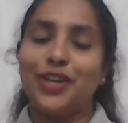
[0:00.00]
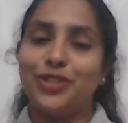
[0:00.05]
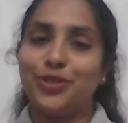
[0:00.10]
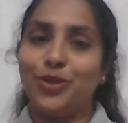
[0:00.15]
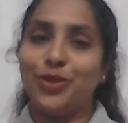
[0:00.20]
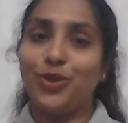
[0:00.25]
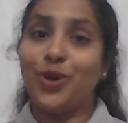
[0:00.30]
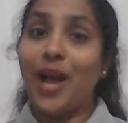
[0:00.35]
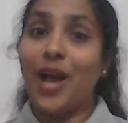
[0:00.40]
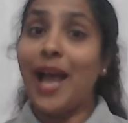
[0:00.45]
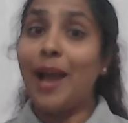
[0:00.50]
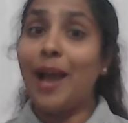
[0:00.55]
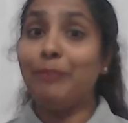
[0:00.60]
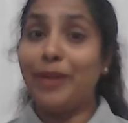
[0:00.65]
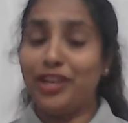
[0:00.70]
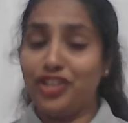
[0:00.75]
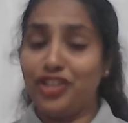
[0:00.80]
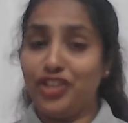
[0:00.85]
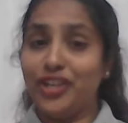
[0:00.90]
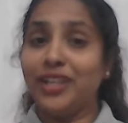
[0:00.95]
So I'm
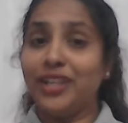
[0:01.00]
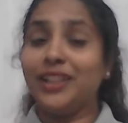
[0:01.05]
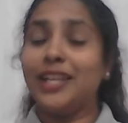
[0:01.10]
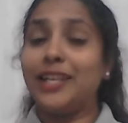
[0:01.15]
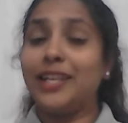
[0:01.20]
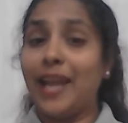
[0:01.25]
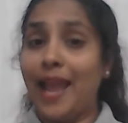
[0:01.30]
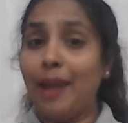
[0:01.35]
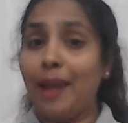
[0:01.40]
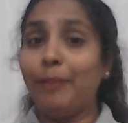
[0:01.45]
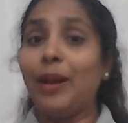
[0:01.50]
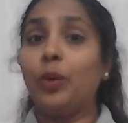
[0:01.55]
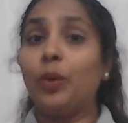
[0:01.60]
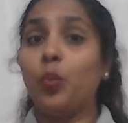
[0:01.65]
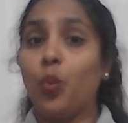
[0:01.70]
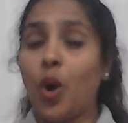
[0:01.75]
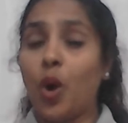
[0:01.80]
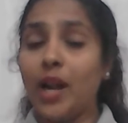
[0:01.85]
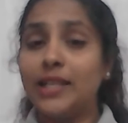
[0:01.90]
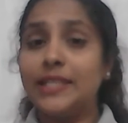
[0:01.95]
mentioning the time at
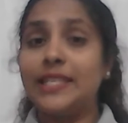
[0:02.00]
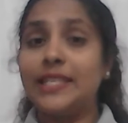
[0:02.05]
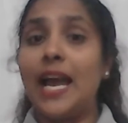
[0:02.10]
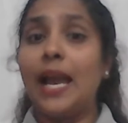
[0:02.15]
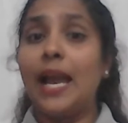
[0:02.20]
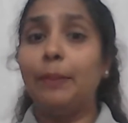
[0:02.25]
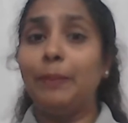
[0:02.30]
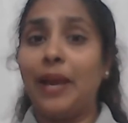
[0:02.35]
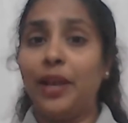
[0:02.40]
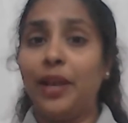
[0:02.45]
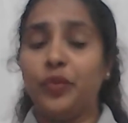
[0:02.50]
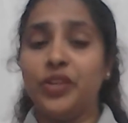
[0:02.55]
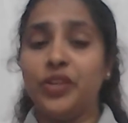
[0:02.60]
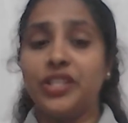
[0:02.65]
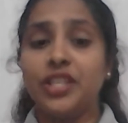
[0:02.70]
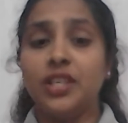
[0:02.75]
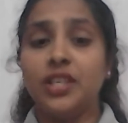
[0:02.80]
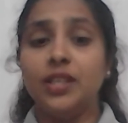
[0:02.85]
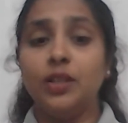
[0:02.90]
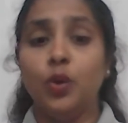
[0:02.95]
what time I
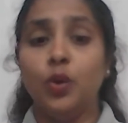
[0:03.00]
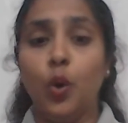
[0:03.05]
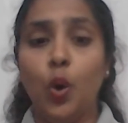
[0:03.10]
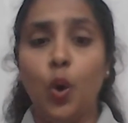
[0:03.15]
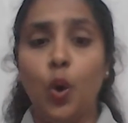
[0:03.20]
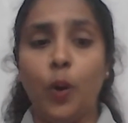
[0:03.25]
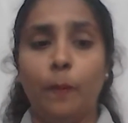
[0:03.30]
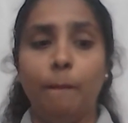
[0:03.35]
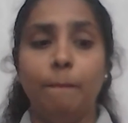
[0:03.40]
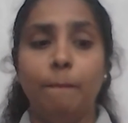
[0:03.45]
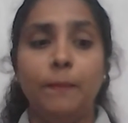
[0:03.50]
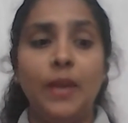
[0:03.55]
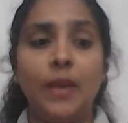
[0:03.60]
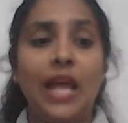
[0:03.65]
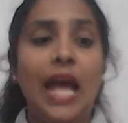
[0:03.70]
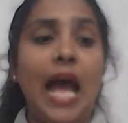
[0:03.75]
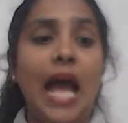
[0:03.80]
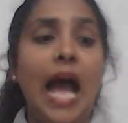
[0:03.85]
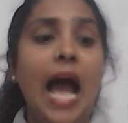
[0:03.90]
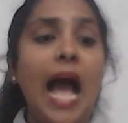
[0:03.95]
return home.
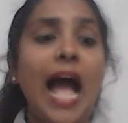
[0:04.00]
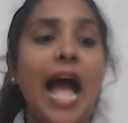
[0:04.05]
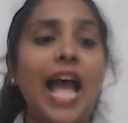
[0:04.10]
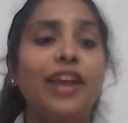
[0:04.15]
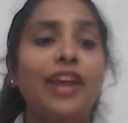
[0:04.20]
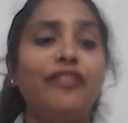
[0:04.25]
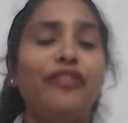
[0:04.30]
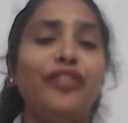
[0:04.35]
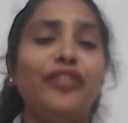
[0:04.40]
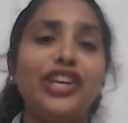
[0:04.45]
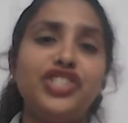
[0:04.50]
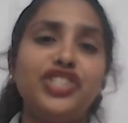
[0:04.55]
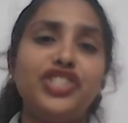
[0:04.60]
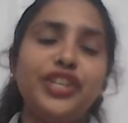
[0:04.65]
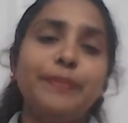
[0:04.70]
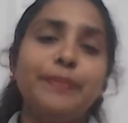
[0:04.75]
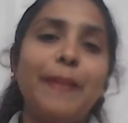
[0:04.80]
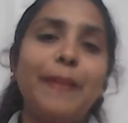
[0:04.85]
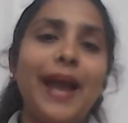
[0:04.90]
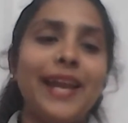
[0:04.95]
I
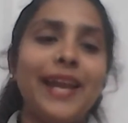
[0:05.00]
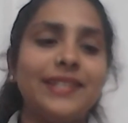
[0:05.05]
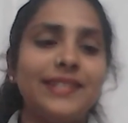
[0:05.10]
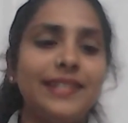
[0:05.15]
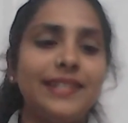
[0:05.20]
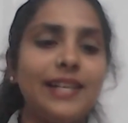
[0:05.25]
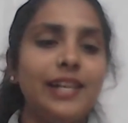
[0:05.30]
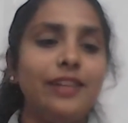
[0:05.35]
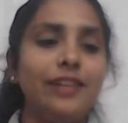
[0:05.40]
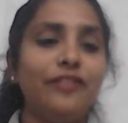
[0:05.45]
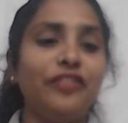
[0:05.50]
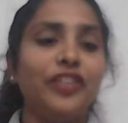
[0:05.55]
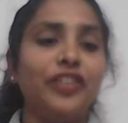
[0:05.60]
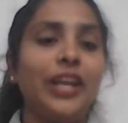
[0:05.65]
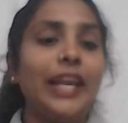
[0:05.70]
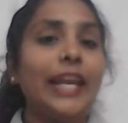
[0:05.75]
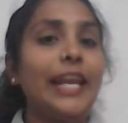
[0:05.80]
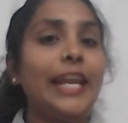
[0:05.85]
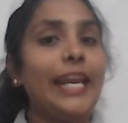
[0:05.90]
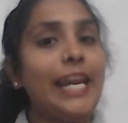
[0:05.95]
freshen myself,
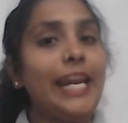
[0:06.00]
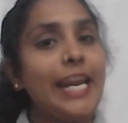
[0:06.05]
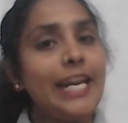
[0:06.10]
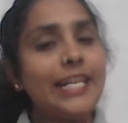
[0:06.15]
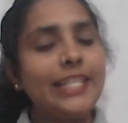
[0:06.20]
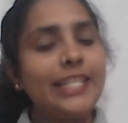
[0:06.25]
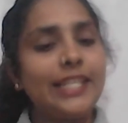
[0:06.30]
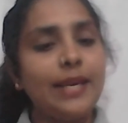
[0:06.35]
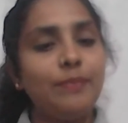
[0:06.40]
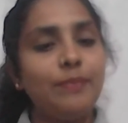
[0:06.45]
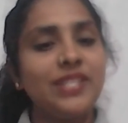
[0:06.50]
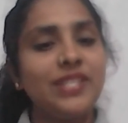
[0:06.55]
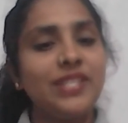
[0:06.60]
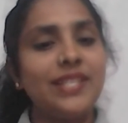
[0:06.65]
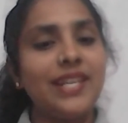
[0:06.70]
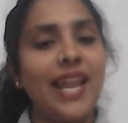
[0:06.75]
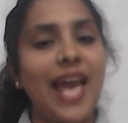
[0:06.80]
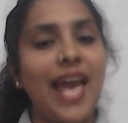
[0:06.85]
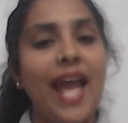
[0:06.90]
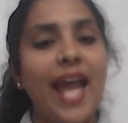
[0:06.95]
eat some
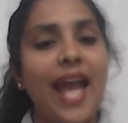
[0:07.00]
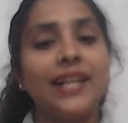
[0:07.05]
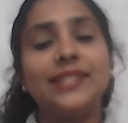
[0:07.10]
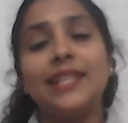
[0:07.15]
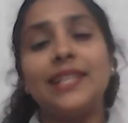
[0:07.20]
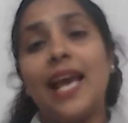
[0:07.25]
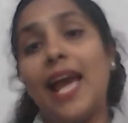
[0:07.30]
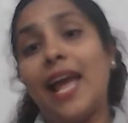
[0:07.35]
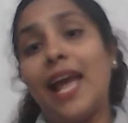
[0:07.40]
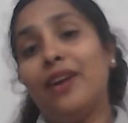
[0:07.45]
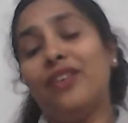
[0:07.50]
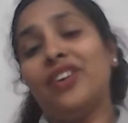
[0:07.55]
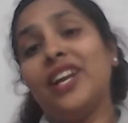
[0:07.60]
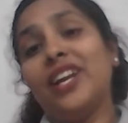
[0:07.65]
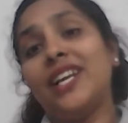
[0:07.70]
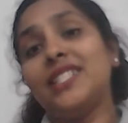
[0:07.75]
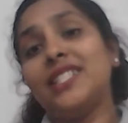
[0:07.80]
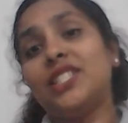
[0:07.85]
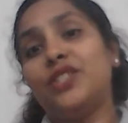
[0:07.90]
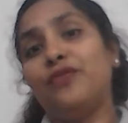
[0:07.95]
snacks, and
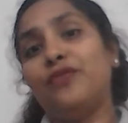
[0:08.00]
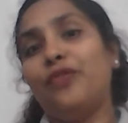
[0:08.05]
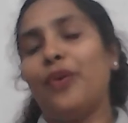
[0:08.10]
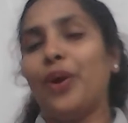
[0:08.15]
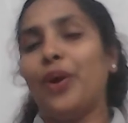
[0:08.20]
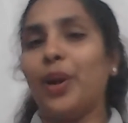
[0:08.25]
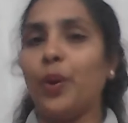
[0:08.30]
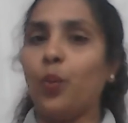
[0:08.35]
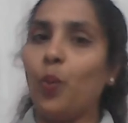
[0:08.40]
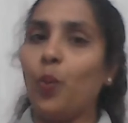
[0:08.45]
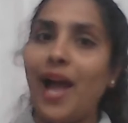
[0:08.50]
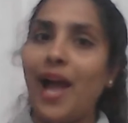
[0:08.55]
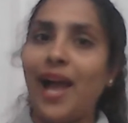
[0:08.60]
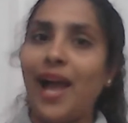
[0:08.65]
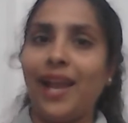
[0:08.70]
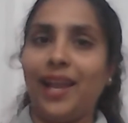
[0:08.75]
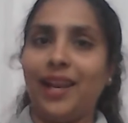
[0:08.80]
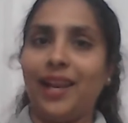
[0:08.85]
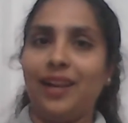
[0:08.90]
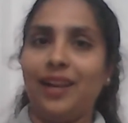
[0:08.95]
rest for a
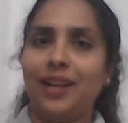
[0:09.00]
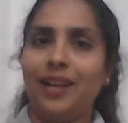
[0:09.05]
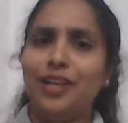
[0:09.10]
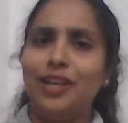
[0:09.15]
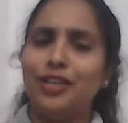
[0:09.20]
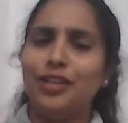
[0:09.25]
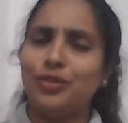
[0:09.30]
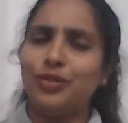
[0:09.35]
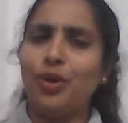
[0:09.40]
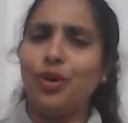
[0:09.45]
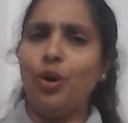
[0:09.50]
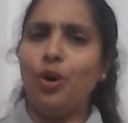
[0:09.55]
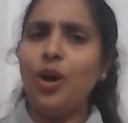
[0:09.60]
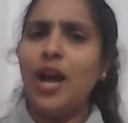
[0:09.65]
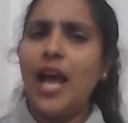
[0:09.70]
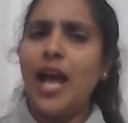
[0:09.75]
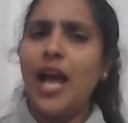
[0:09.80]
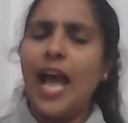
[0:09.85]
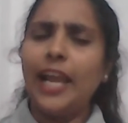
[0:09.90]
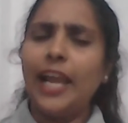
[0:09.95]
while. So
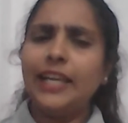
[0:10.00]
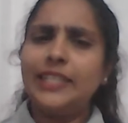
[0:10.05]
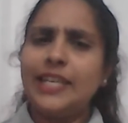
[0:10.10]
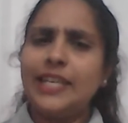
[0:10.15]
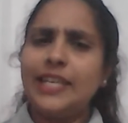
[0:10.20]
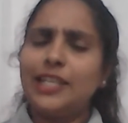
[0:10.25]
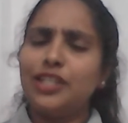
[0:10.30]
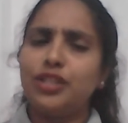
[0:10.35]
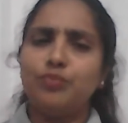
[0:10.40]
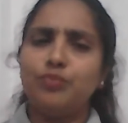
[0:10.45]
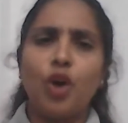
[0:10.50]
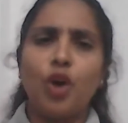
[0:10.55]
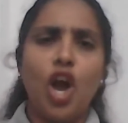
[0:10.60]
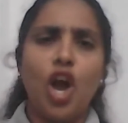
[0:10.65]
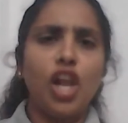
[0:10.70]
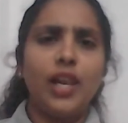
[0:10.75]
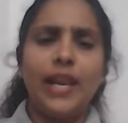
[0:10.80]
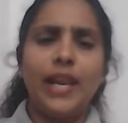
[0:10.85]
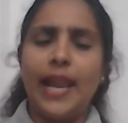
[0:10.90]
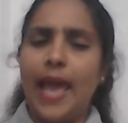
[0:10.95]
I take a
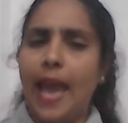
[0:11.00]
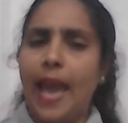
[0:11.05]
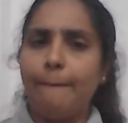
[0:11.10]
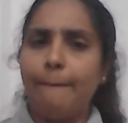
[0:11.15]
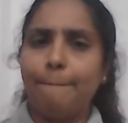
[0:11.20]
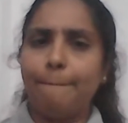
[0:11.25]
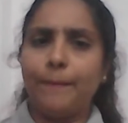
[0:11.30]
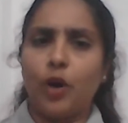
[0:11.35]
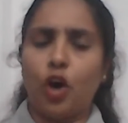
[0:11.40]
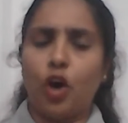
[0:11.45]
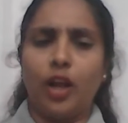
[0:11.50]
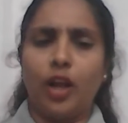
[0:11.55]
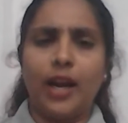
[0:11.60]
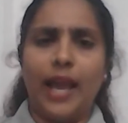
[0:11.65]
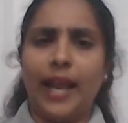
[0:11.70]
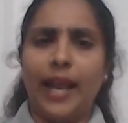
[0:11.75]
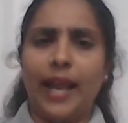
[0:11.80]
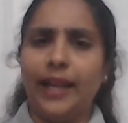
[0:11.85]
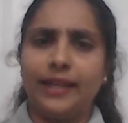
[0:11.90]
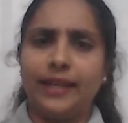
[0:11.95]
small nap or
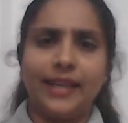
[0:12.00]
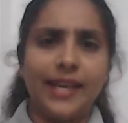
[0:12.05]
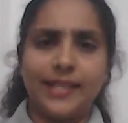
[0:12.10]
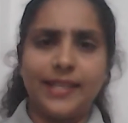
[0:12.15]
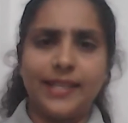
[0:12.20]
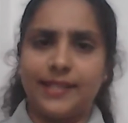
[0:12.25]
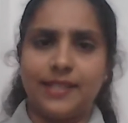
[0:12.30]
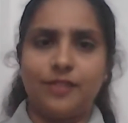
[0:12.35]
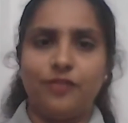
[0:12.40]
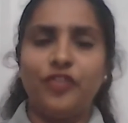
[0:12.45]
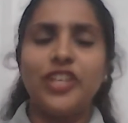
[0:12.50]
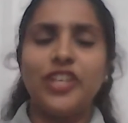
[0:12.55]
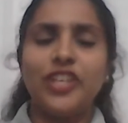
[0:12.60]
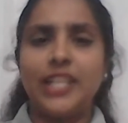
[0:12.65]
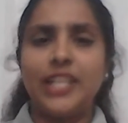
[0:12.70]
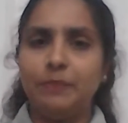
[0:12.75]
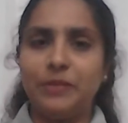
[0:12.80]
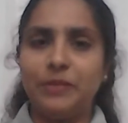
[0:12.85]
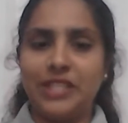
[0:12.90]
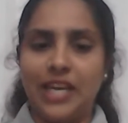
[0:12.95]
I rest for
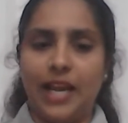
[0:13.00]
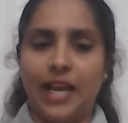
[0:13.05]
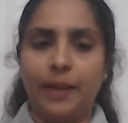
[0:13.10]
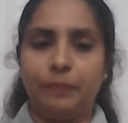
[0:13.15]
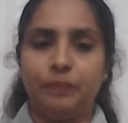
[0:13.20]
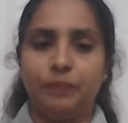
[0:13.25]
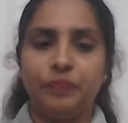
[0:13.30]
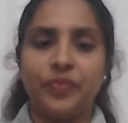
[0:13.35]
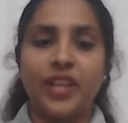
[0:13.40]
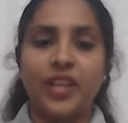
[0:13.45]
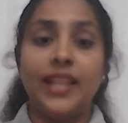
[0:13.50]
some time.